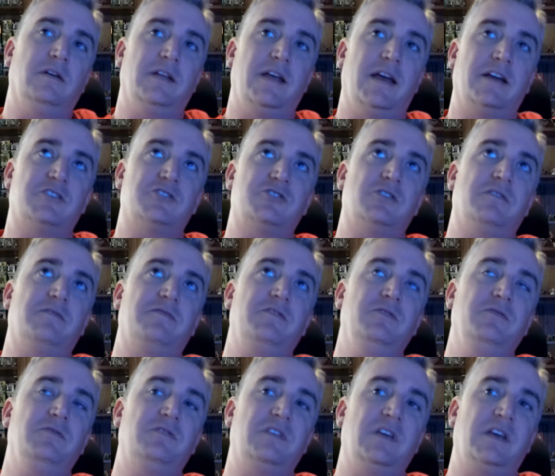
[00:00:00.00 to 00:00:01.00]
extra
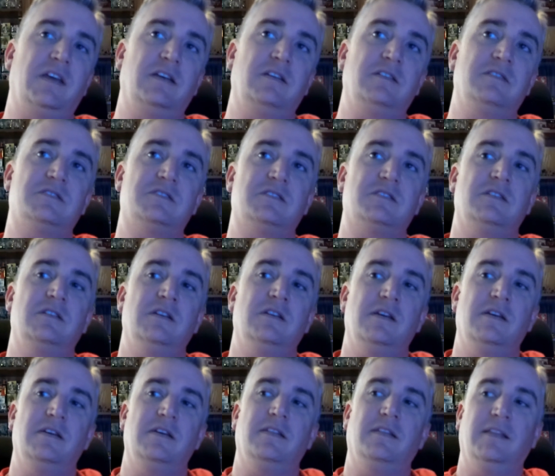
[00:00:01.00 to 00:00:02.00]
few things
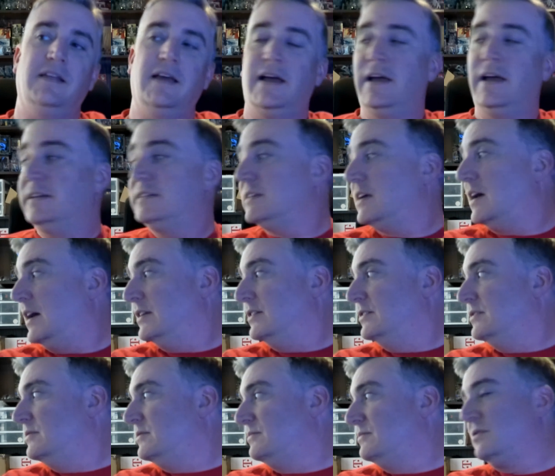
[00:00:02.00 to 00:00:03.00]
that I
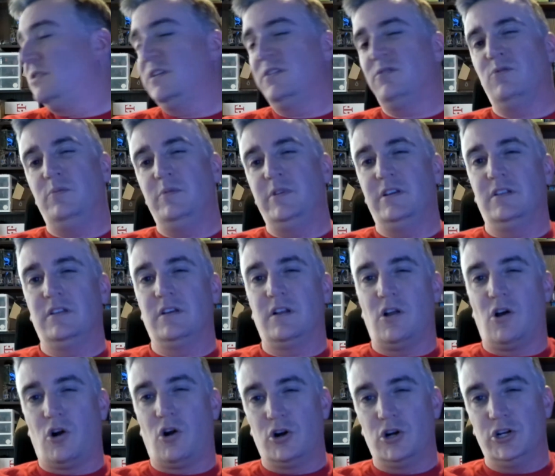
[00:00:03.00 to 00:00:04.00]
think will be a
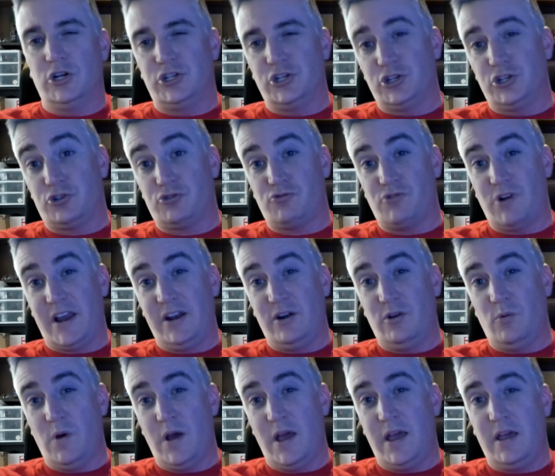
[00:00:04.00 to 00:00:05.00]
little harder to trade
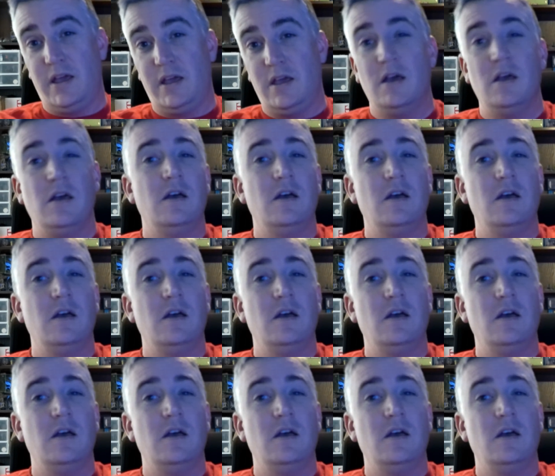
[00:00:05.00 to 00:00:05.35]
away.